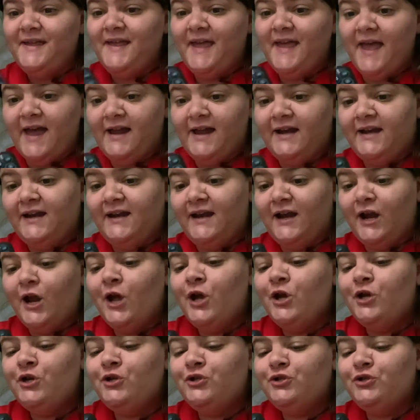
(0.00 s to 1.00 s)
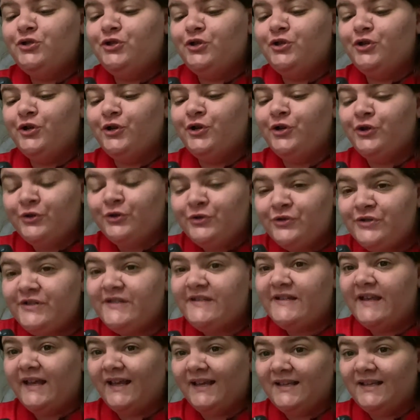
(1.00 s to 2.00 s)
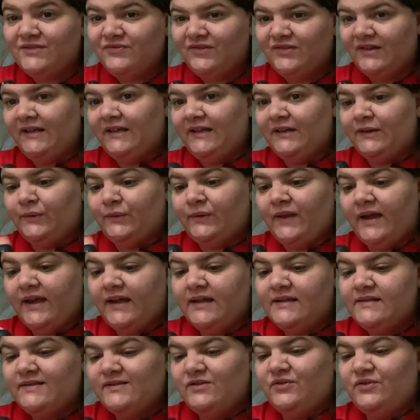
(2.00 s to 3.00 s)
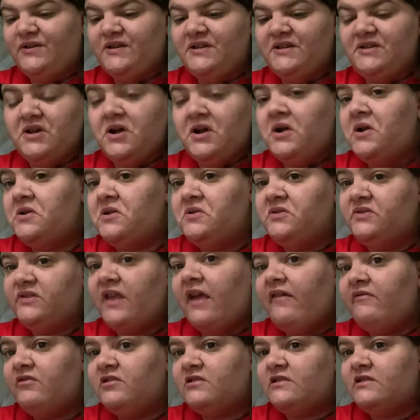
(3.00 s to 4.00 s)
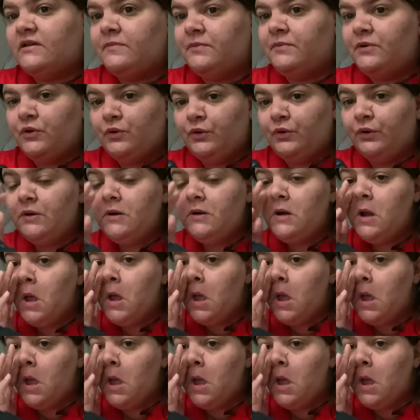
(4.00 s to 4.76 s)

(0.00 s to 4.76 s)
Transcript: editing Tuesday's video. Like it's already done, saved to the computer.